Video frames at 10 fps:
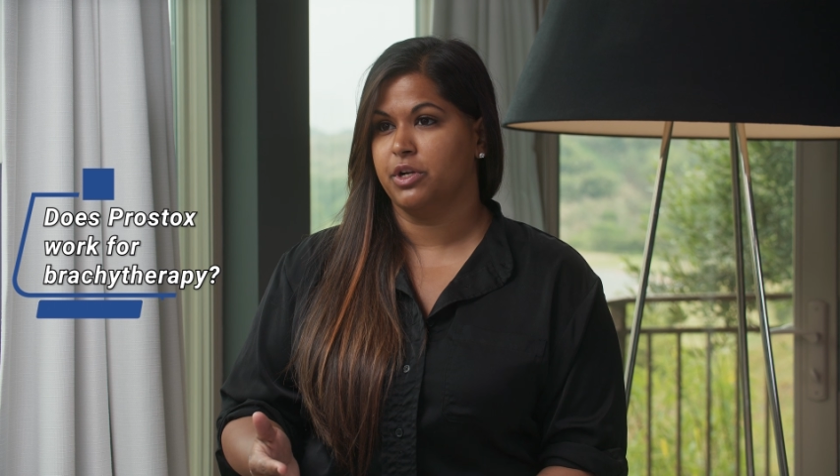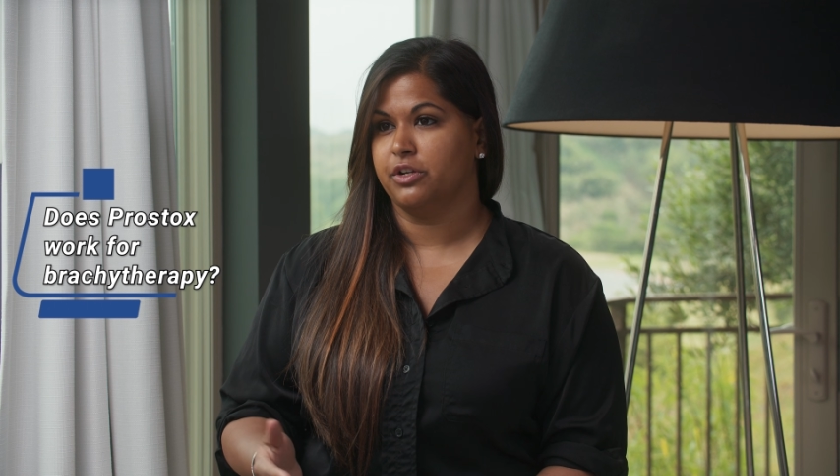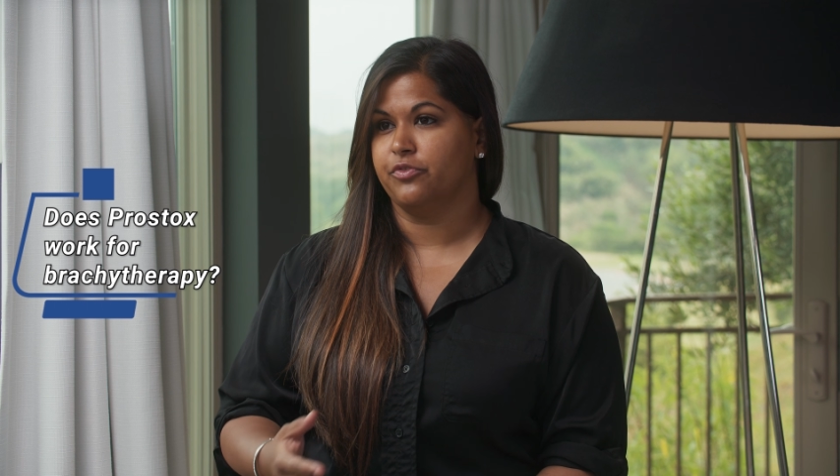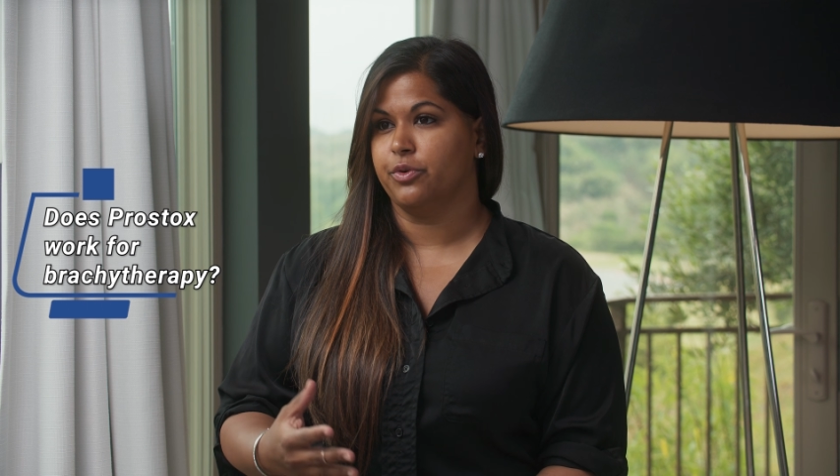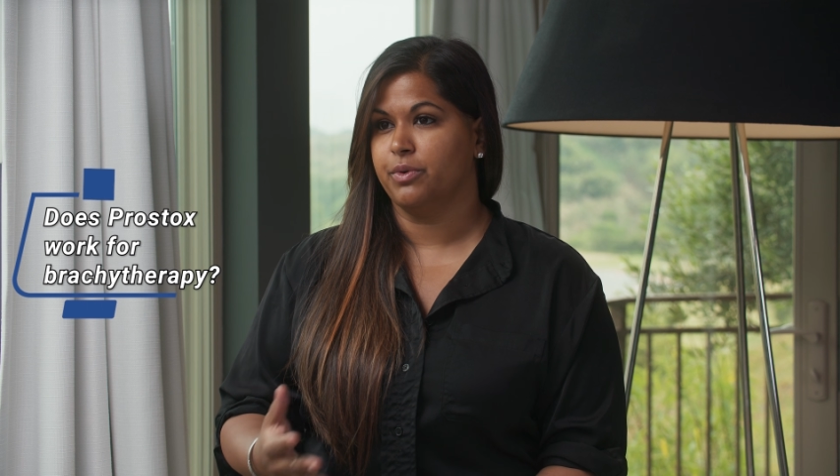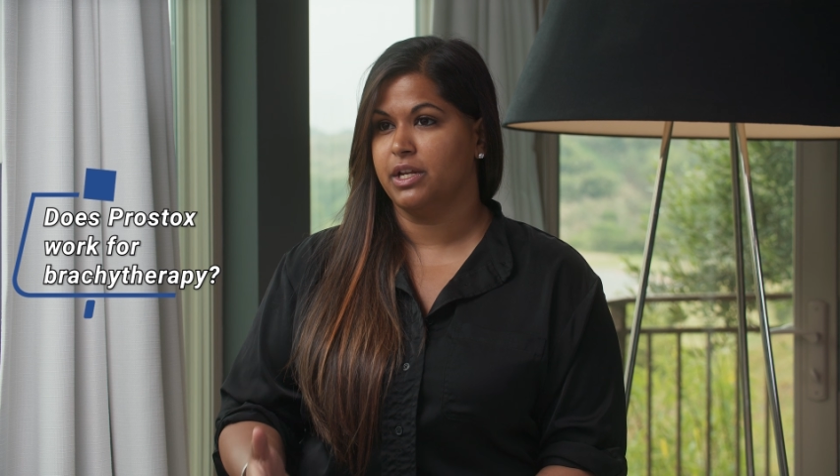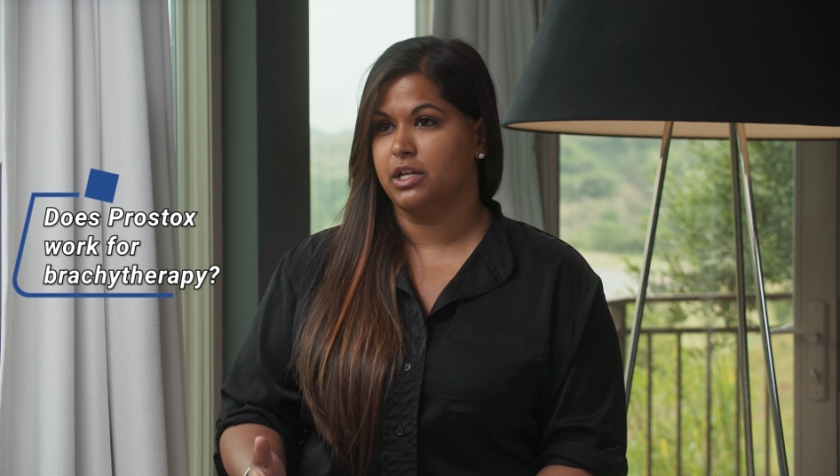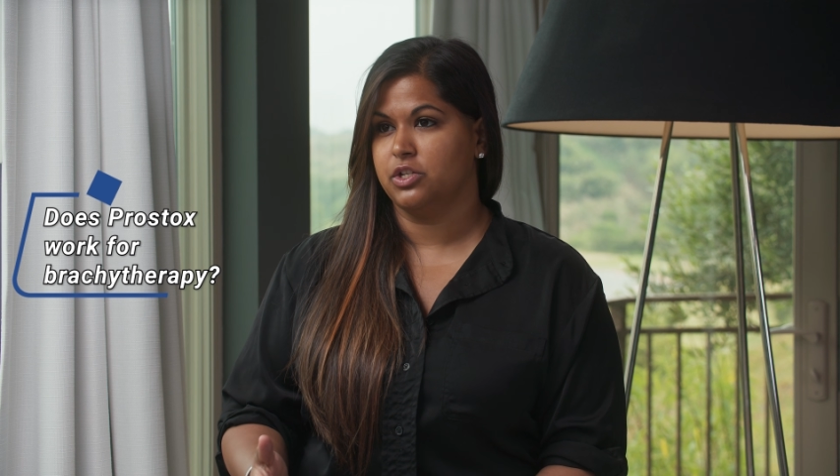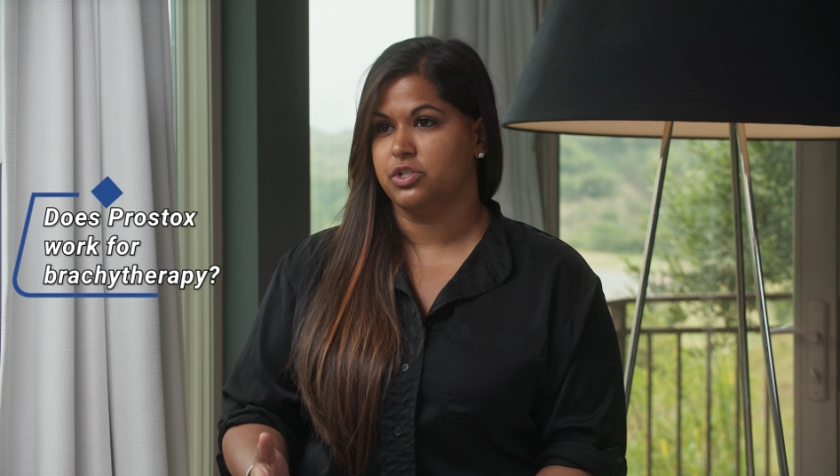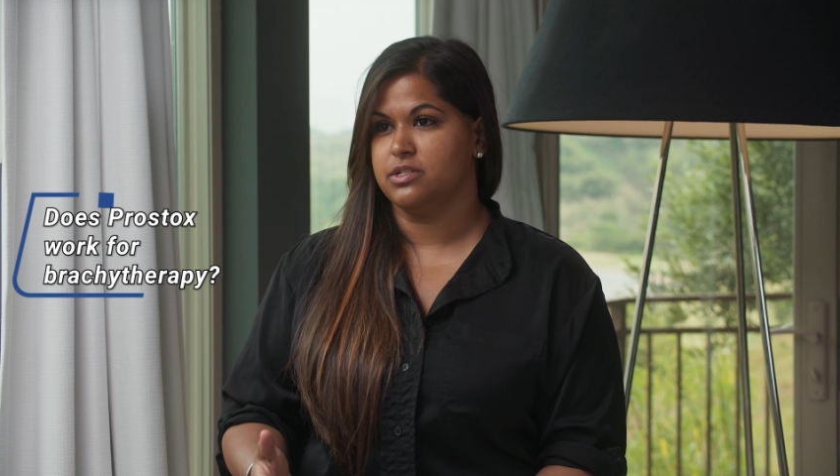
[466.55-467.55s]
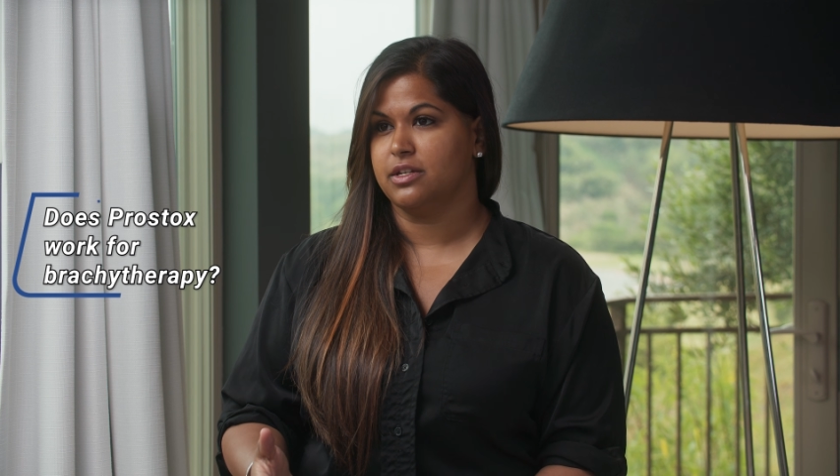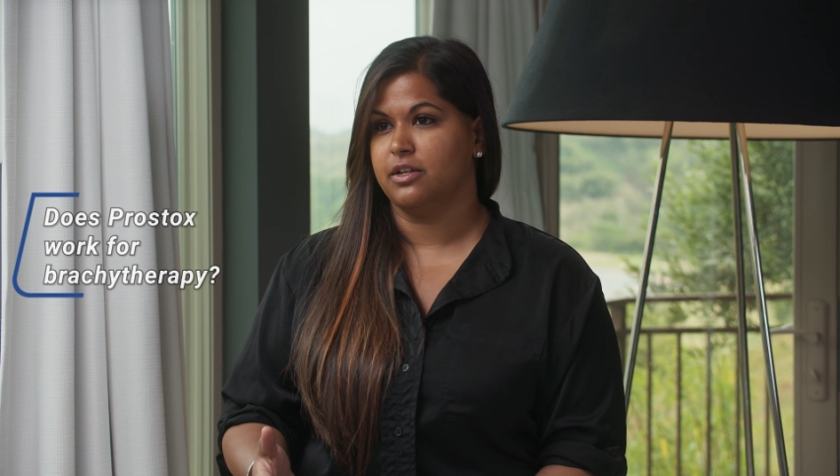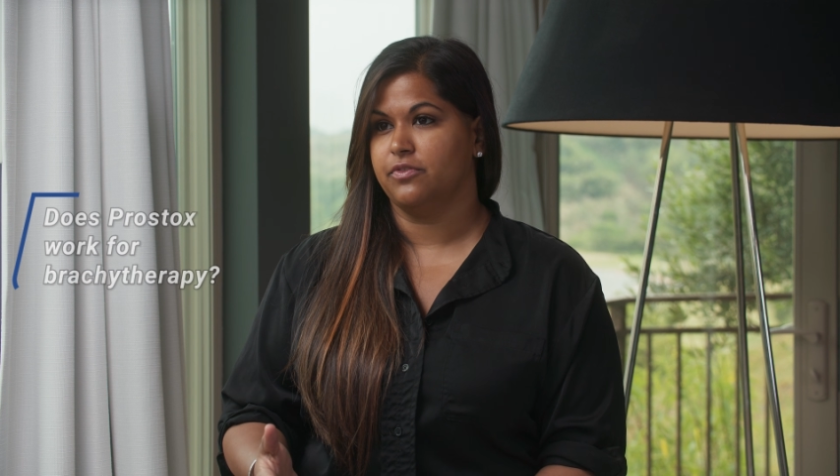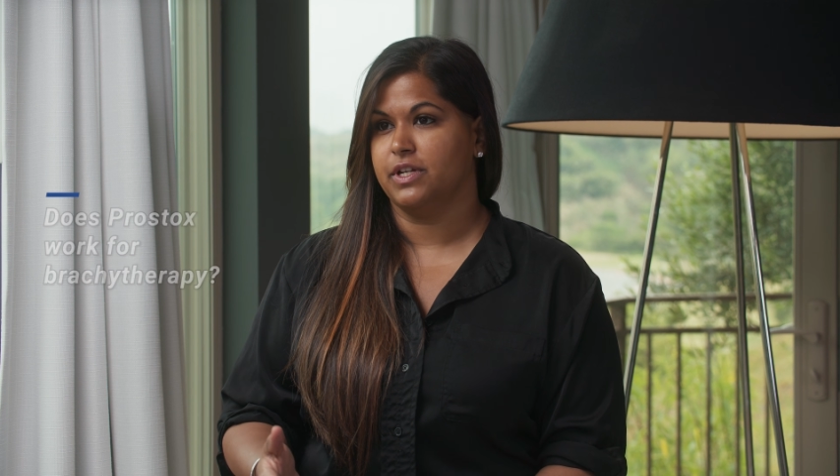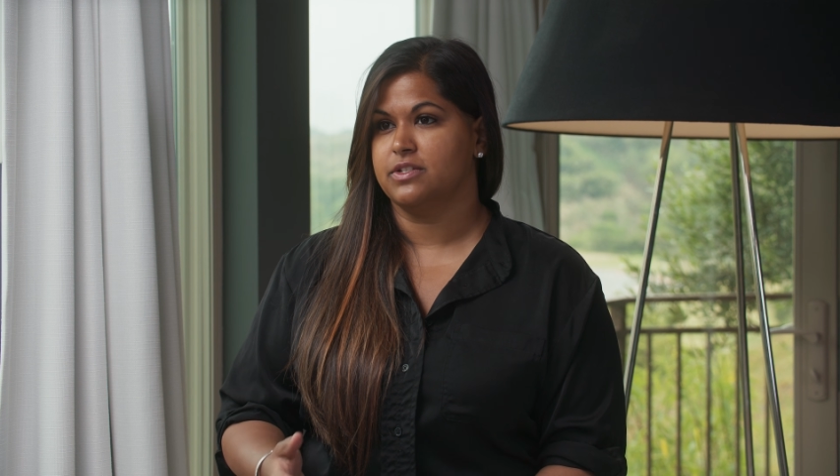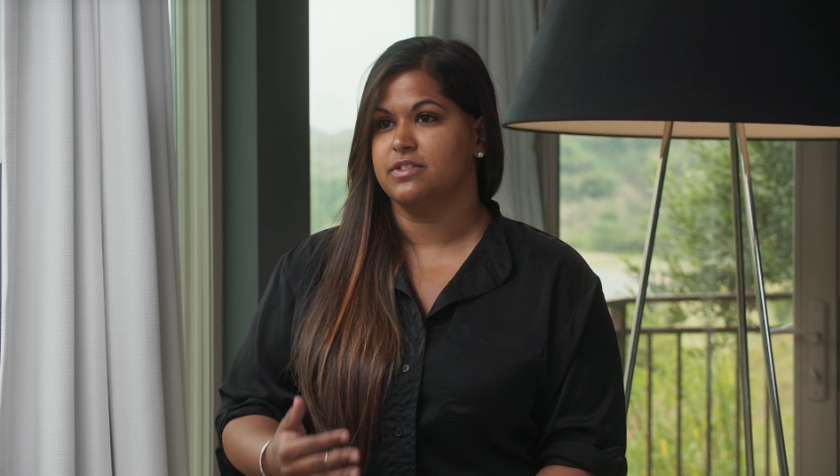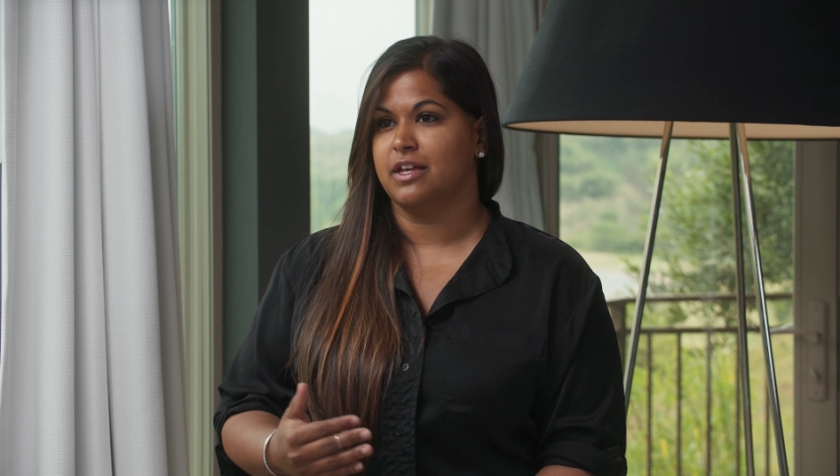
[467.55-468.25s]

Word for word: market for radiation side effects.